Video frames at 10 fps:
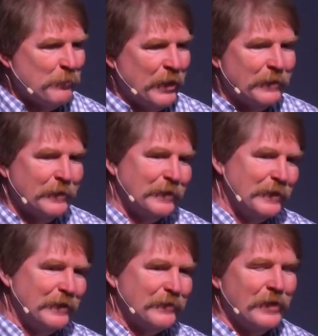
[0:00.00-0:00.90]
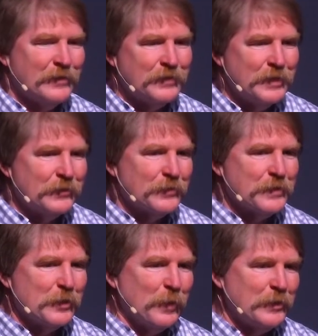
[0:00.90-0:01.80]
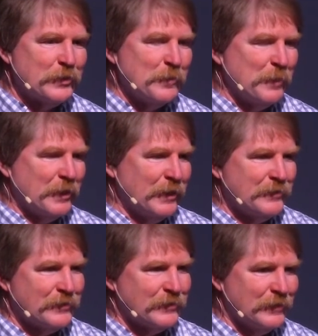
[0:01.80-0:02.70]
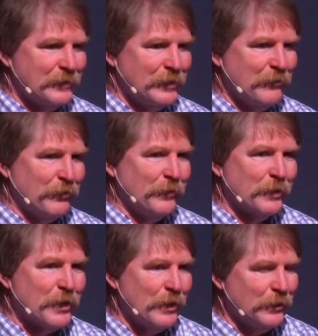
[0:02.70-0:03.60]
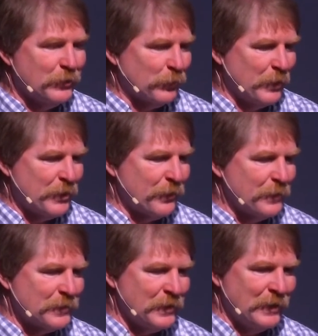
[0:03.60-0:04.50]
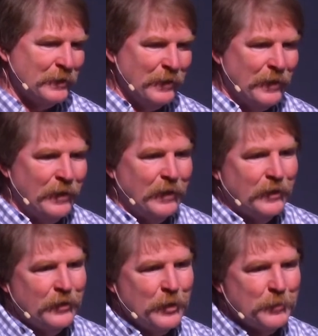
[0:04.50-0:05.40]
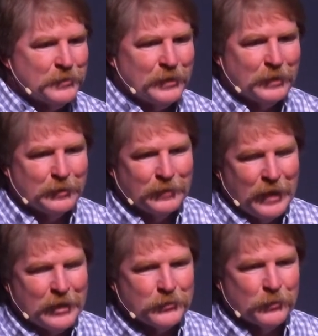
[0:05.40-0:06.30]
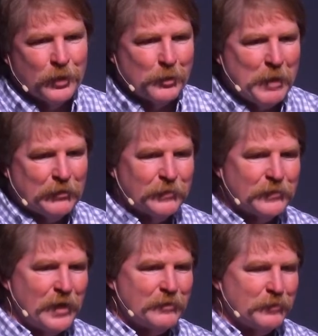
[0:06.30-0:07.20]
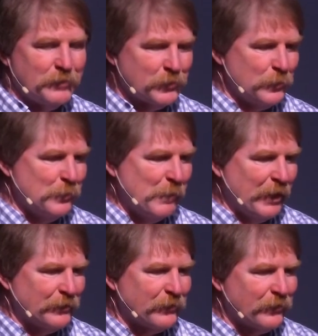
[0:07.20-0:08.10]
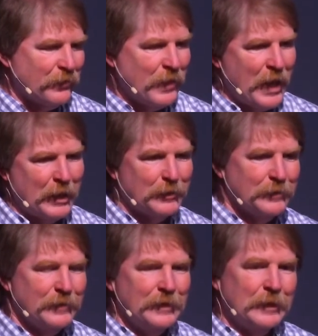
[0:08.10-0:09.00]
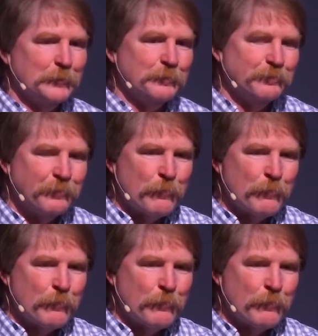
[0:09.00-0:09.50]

but it's, it's an interesting question because if you recall in 2013, there was an asteroid about the size of a school bus that um,